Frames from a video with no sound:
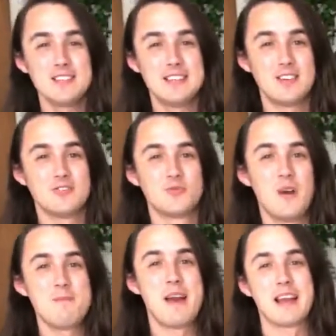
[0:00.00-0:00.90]
And he goes,
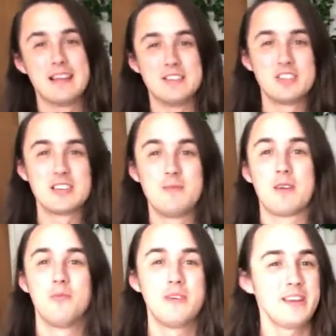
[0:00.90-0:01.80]
what package? I'm like,
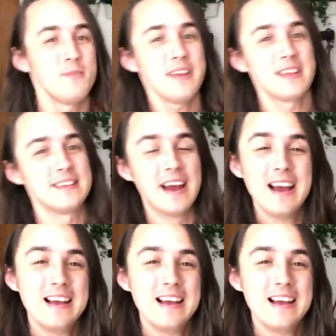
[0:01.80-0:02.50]
what do you mean?